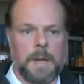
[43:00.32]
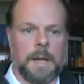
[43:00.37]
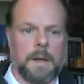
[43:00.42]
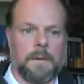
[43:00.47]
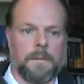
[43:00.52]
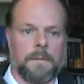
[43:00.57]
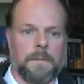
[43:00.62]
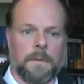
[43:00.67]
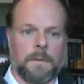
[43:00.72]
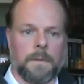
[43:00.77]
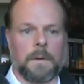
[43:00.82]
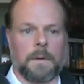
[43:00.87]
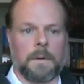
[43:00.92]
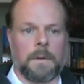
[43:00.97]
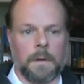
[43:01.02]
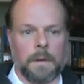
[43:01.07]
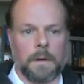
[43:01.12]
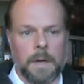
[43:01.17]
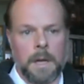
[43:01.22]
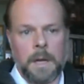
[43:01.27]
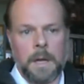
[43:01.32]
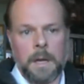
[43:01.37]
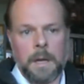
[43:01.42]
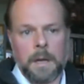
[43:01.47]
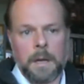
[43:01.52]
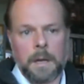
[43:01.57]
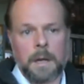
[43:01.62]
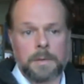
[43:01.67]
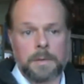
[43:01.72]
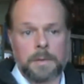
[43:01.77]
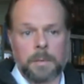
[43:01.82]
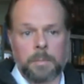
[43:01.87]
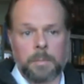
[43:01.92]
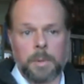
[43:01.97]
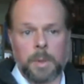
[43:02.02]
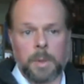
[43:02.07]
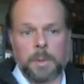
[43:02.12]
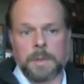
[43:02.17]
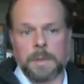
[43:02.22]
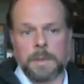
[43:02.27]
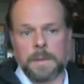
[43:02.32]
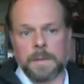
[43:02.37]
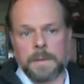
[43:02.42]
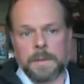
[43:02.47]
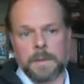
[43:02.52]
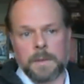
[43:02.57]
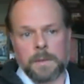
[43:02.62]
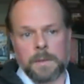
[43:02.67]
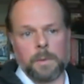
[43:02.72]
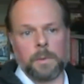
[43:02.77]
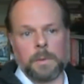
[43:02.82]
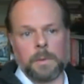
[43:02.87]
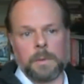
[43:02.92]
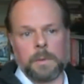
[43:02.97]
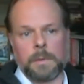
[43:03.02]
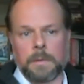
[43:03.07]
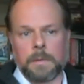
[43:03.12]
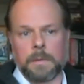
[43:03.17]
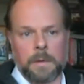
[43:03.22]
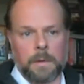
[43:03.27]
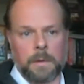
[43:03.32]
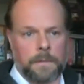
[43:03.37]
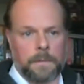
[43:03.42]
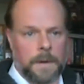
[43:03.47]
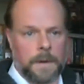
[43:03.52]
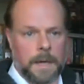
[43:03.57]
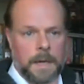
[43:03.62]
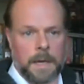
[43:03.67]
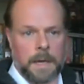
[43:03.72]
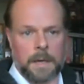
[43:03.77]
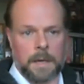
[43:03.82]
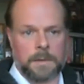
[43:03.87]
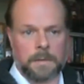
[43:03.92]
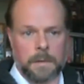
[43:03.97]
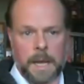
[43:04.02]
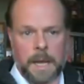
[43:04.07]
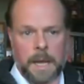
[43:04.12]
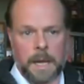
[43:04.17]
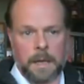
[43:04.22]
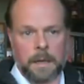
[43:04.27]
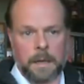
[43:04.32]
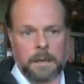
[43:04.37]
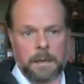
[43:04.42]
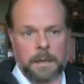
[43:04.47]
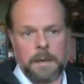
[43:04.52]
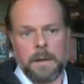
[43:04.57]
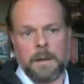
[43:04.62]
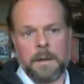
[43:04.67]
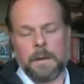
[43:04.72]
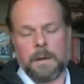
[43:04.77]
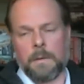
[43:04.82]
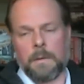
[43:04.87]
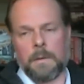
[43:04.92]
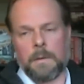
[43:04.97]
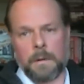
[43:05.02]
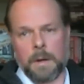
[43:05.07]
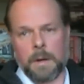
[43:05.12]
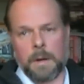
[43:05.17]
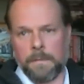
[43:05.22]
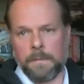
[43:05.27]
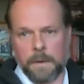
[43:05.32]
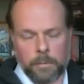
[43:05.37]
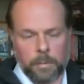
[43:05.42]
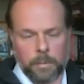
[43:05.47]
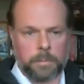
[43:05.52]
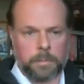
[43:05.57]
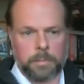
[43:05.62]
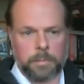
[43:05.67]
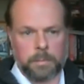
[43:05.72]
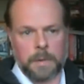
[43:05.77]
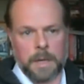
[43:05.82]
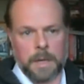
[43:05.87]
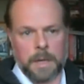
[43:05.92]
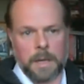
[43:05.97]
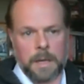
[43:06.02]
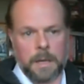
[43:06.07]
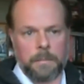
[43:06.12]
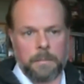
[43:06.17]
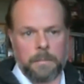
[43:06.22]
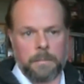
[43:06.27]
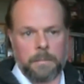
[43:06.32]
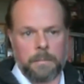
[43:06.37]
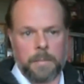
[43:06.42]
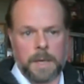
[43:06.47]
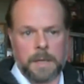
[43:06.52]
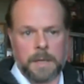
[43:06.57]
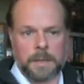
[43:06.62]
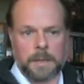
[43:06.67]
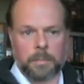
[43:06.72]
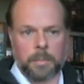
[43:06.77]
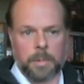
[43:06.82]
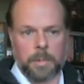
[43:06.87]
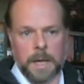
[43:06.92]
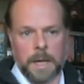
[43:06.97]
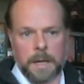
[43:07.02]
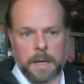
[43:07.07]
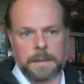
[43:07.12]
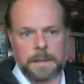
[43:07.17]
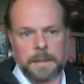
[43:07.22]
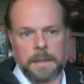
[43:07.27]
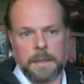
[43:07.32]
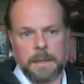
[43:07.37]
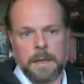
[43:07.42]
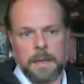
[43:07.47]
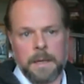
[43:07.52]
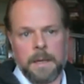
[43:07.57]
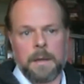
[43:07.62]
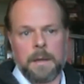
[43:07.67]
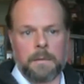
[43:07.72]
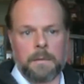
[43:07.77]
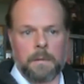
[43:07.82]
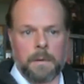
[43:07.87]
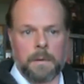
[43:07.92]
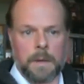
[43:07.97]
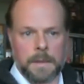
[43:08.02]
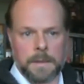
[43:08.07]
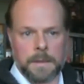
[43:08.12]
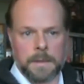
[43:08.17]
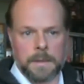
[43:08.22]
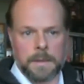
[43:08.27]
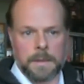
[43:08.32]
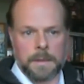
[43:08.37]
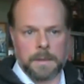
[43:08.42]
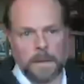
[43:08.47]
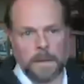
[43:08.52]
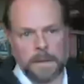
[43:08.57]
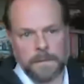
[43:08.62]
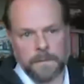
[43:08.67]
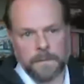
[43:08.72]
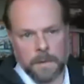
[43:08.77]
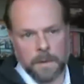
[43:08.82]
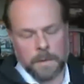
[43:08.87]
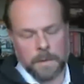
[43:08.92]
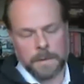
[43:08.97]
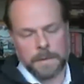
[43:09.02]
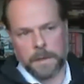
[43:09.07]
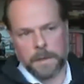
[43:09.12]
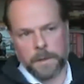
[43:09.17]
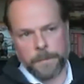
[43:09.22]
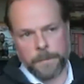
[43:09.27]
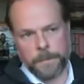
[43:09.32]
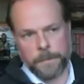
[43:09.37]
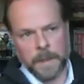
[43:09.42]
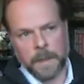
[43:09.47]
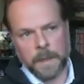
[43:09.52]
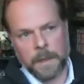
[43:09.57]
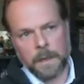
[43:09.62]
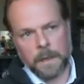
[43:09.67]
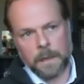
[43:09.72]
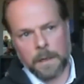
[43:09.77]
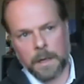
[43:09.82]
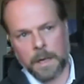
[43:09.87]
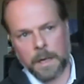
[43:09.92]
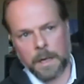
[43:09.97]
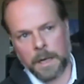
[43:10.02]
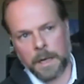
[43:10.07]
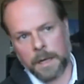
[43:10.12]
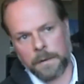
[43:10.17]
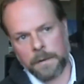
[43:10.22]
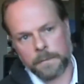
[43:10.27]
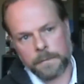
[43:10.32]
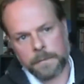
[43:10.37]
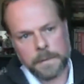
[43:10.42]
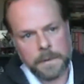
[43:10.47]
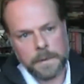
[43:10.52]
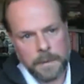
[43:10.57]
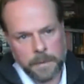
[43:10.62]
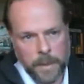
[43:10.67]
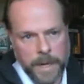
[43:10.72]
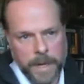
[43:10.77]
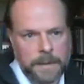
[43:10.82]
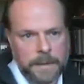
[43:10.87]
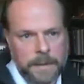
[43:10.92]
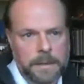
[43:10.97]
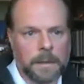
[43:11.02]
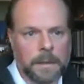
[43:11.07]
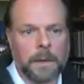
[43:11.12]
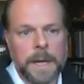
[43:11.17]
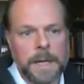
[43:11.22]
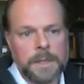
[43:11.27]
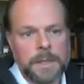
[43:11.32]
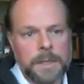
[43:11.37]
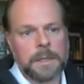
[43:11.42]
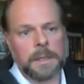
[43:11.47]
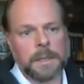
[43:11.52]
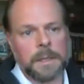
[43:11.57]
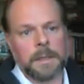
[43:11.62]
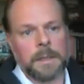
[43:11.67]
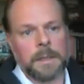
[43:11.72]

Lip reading: further contributions to your financial gain or even patient product through continuing this forward. So back to your question,